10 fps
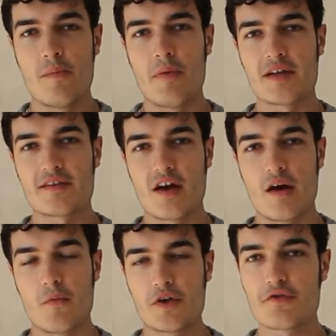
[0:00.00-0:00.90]
But
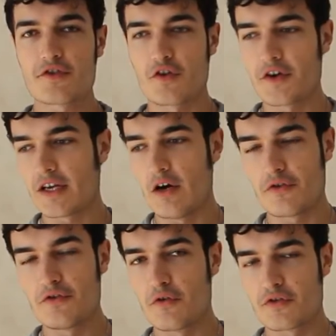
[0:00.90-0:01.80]
um, you're starting
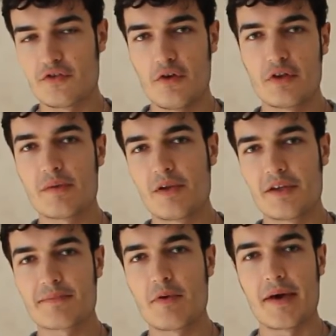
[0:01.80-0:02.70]
out, you know, slowly
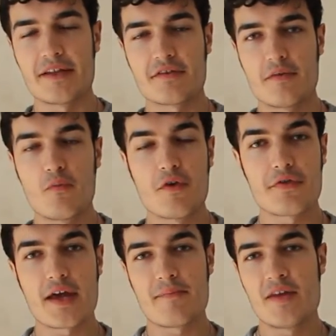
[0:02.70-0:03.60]
building momentum
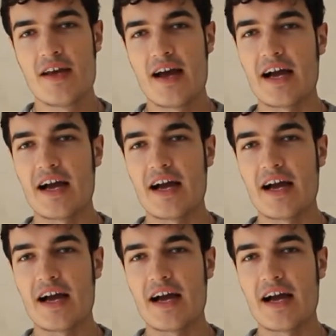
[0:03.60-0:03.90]
with them,